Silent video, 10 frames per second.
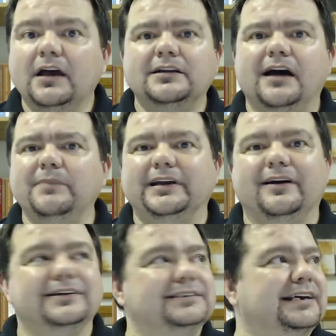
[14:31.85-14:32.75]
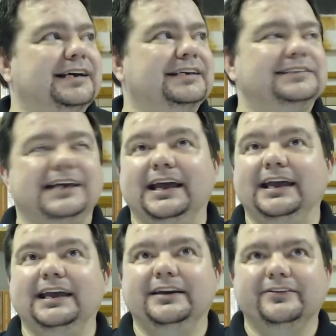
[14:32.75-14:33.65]
Not because it's
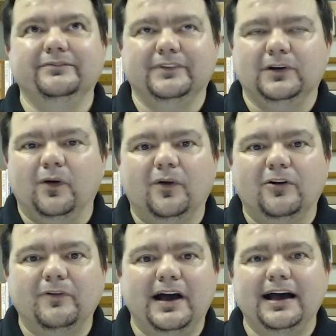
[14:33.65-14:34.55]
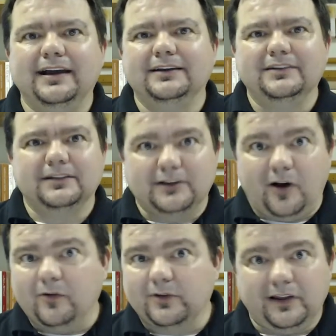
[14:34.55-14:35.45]
a glorified
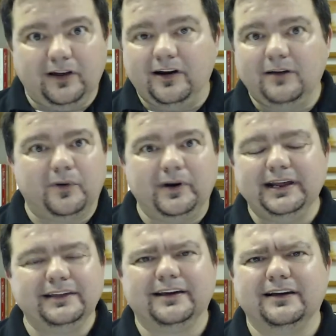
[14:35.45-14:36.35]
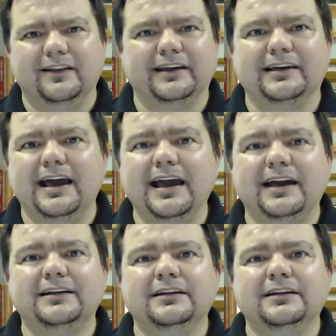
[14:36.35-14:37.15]
golf club or anything like that.